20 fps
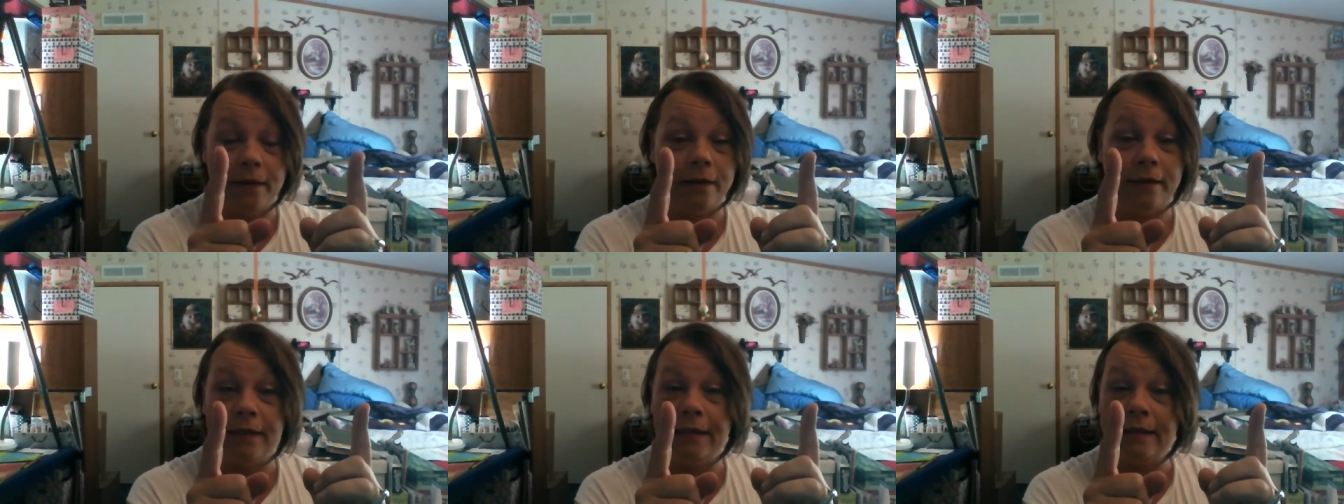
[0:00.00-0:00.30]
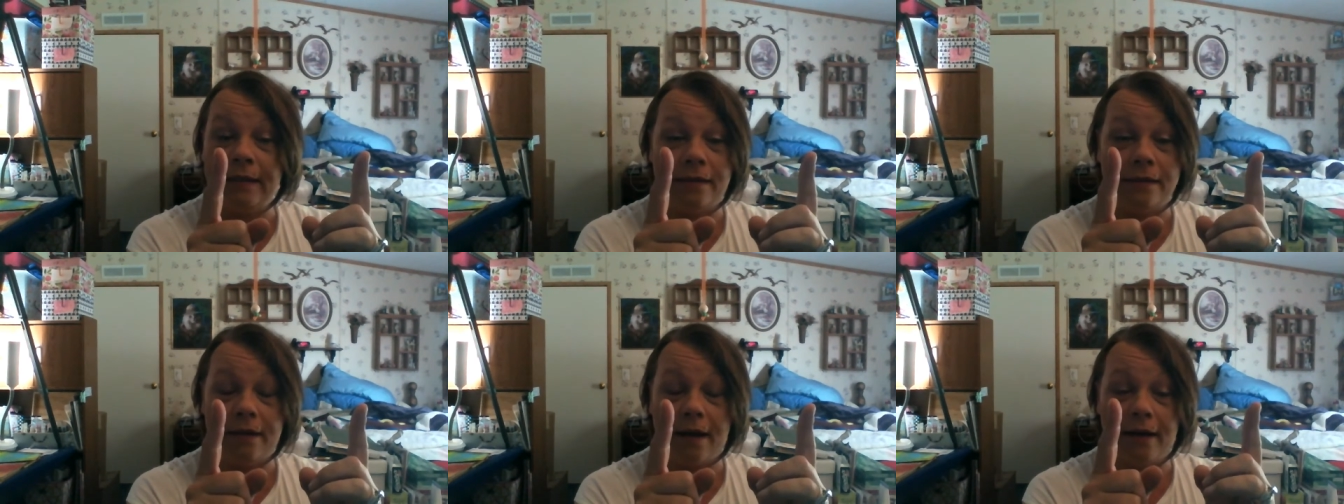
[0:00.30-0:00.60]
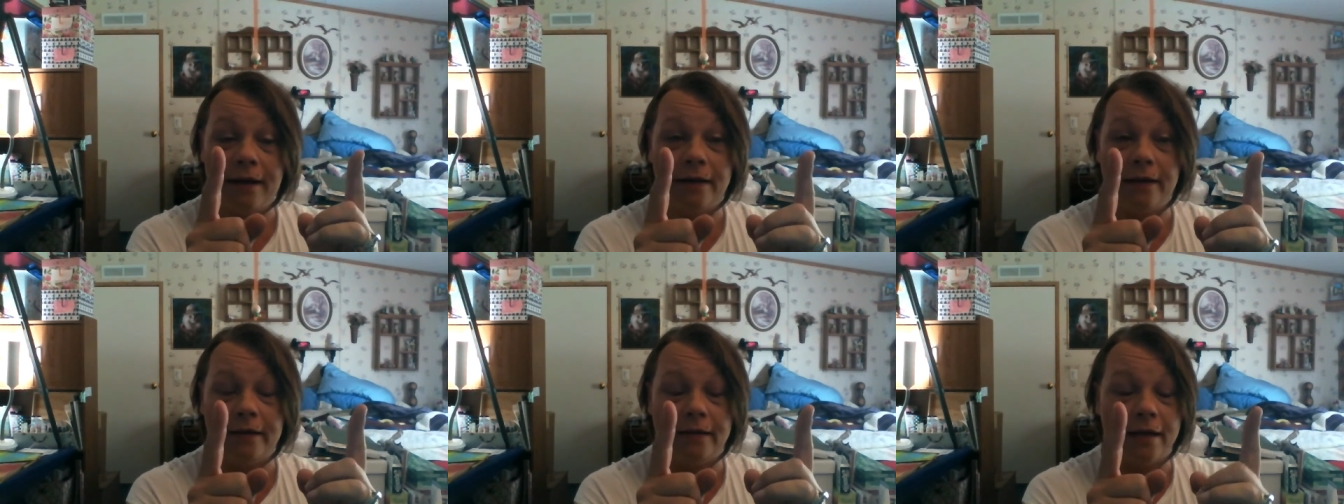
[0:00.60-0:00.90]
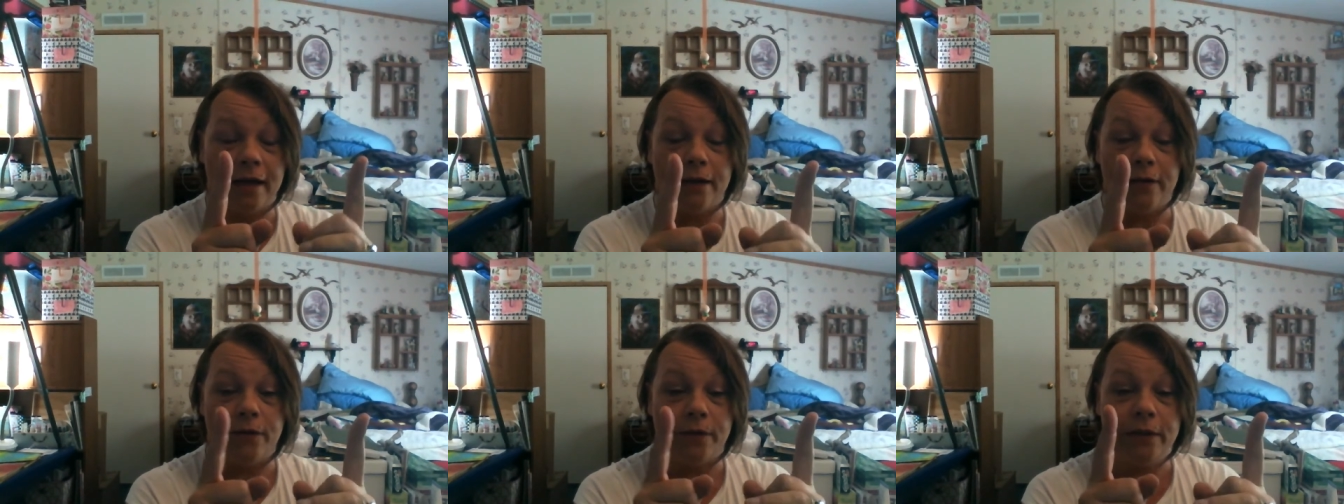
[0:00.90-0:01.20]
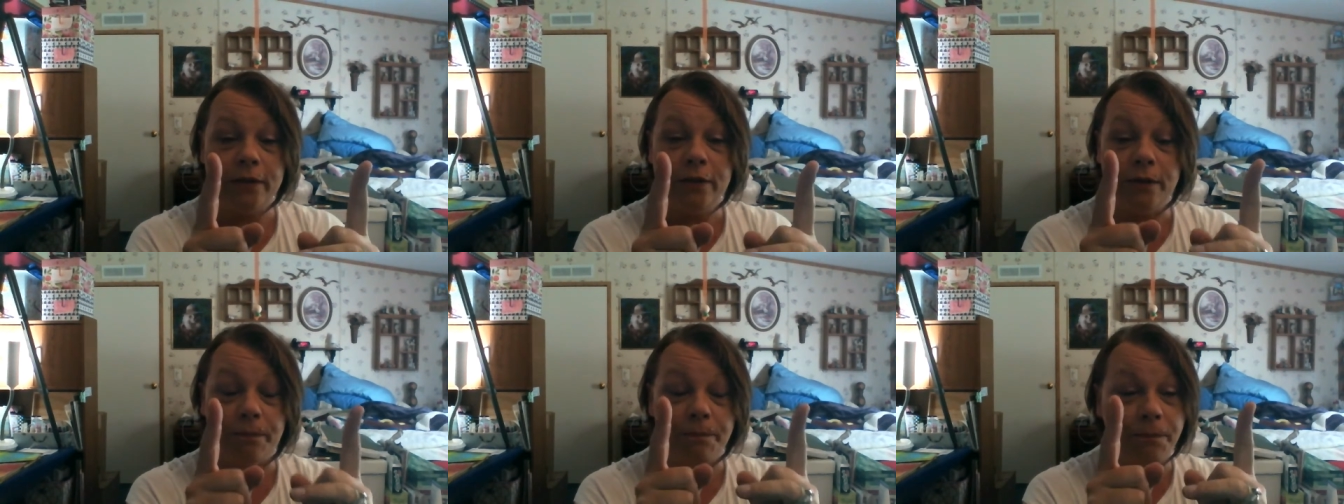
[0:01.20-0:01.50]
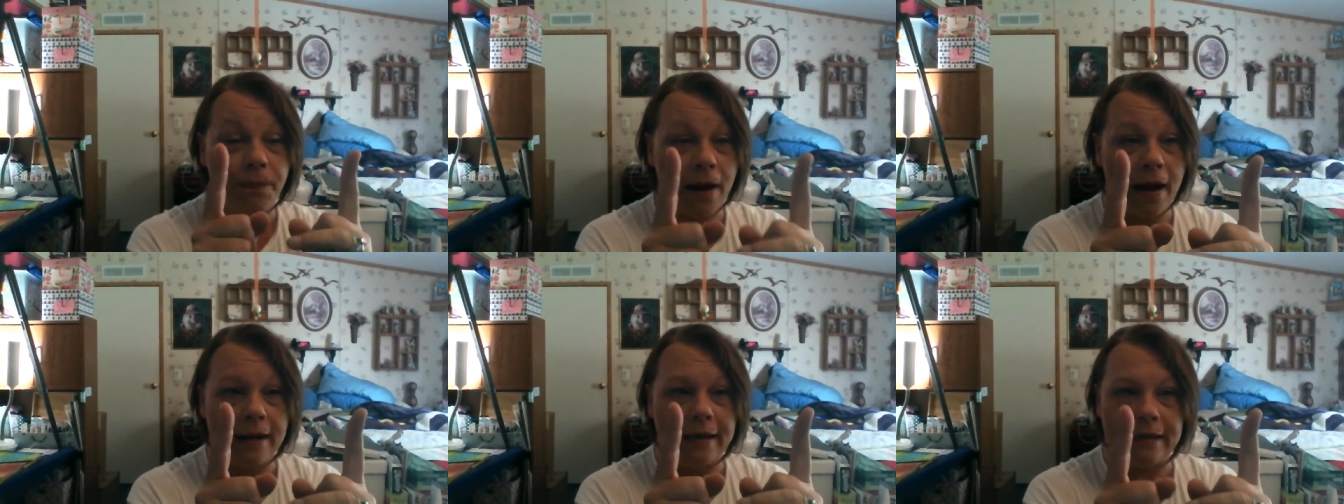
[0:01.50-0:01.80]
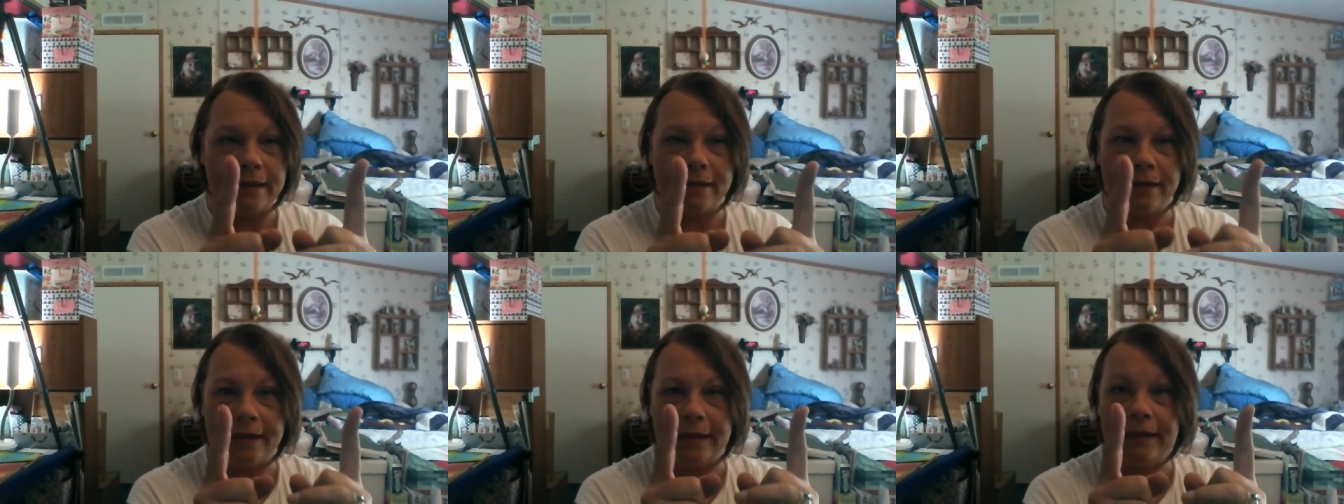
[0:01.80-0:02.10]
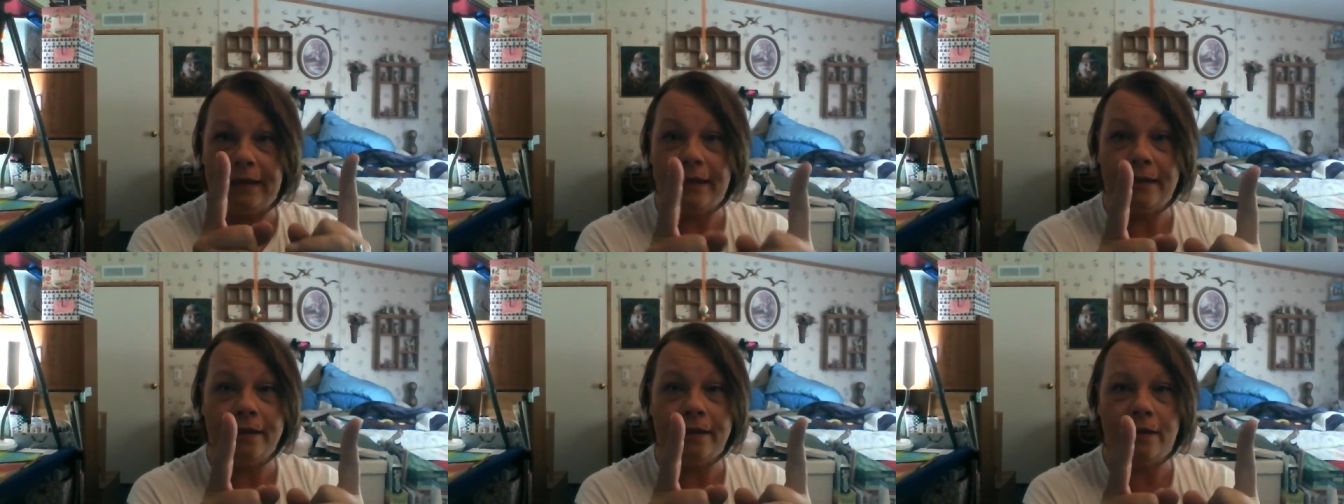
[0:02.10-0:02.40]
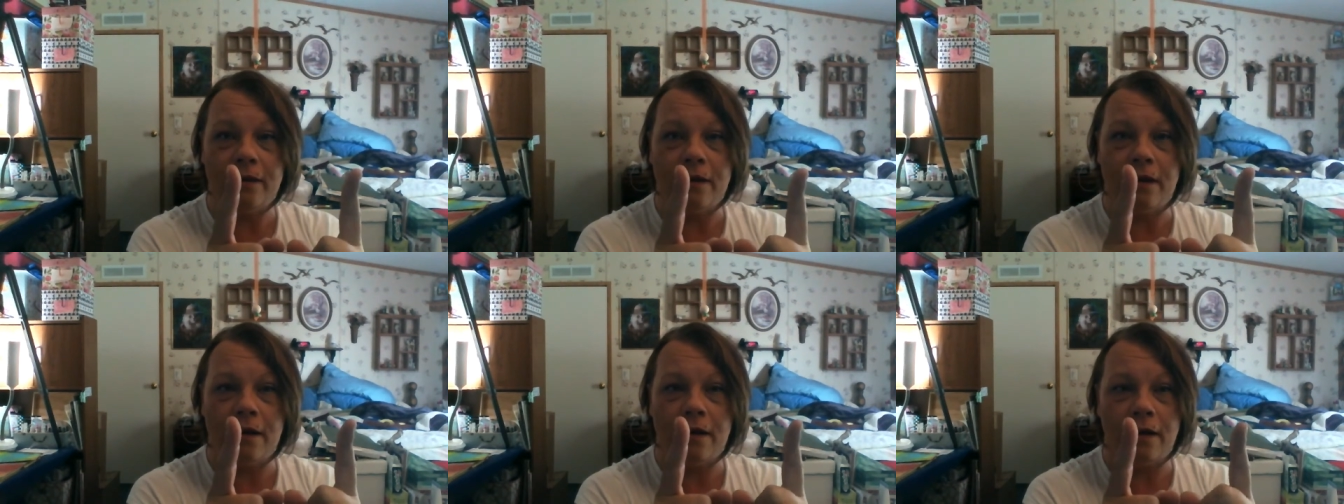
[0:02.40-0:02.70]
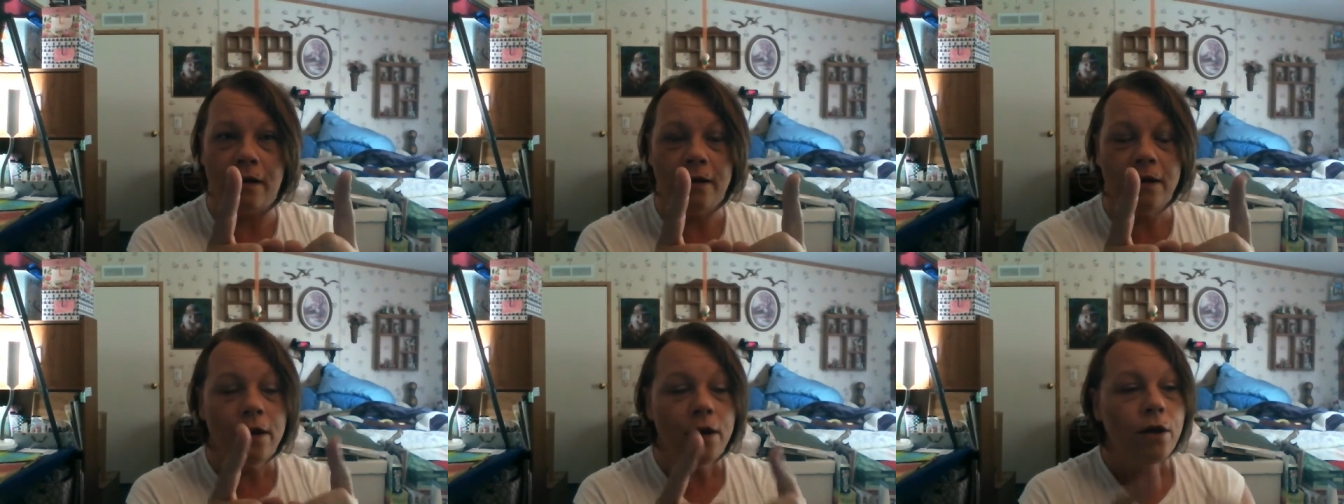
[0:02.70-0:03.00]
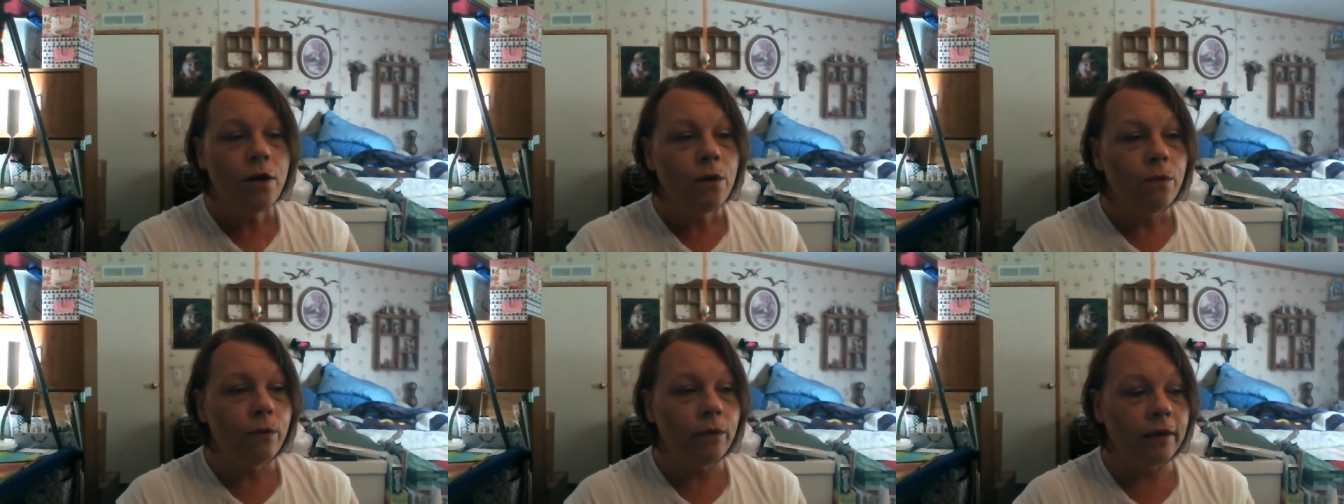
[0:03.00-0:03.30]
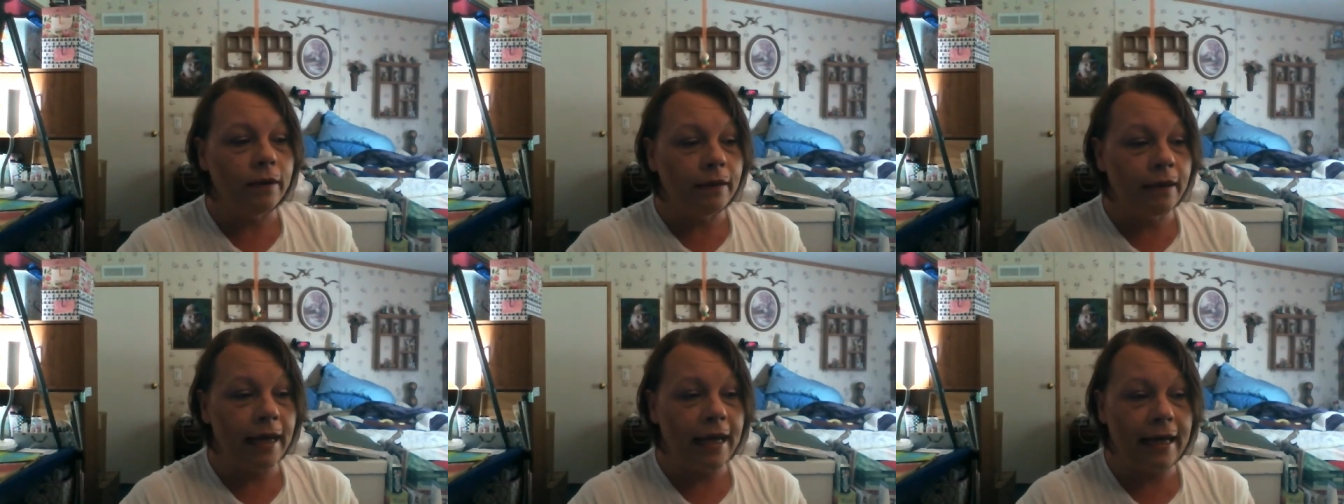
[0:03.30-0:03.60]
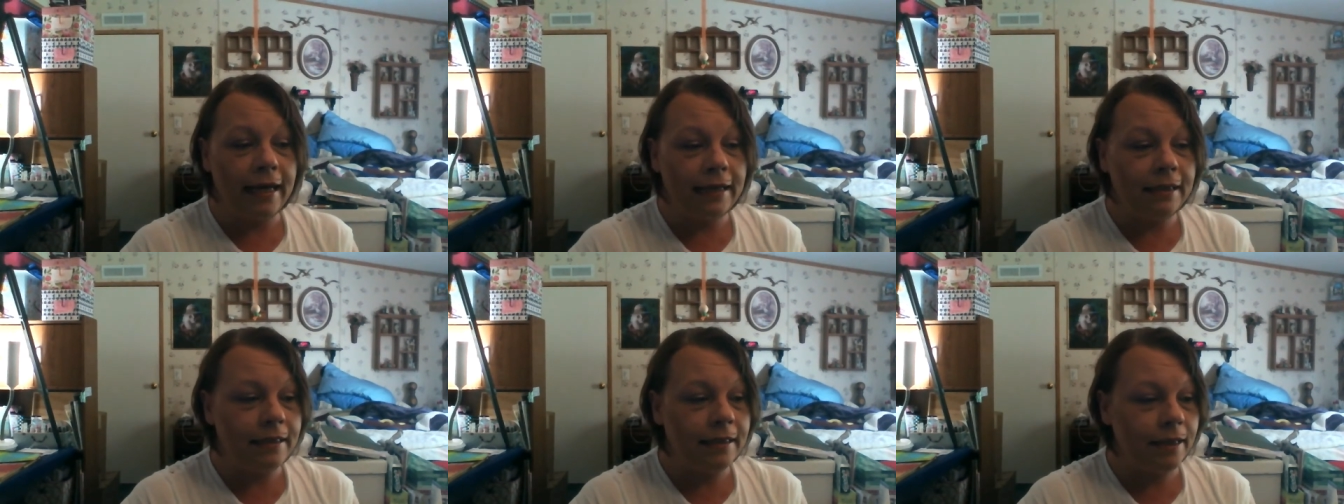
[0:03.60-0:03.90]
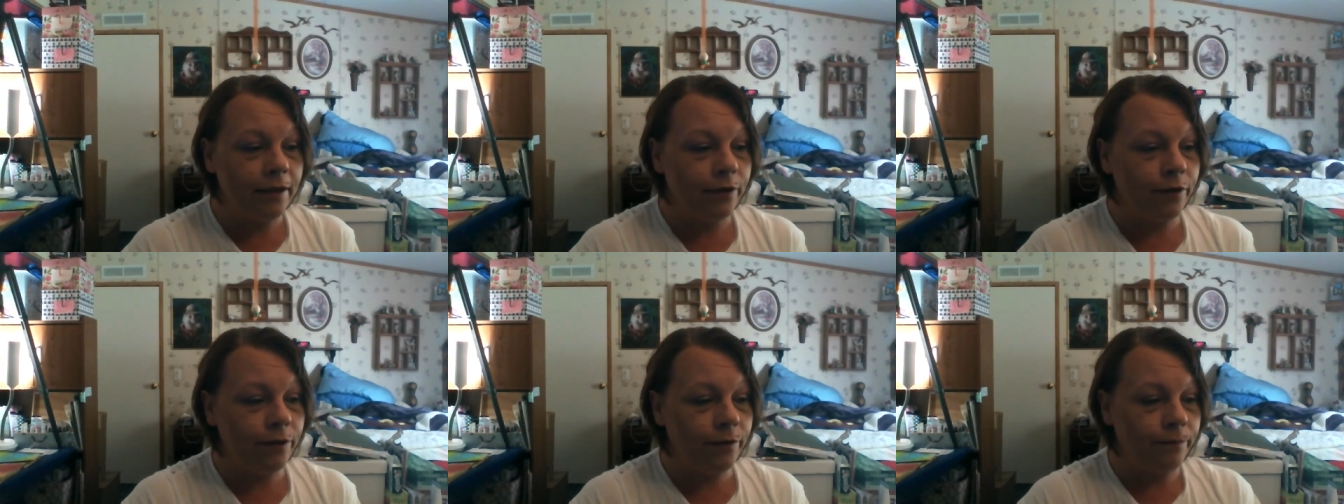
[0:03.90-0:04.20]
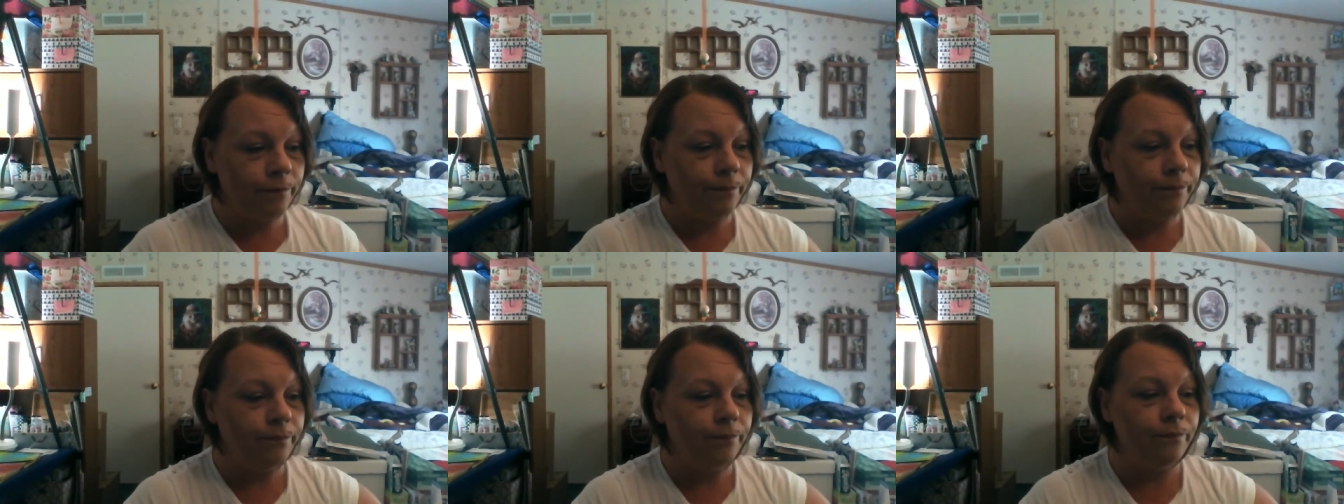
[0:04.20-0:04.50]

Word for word: this is not an exaggeration, bodies like this long with legs that are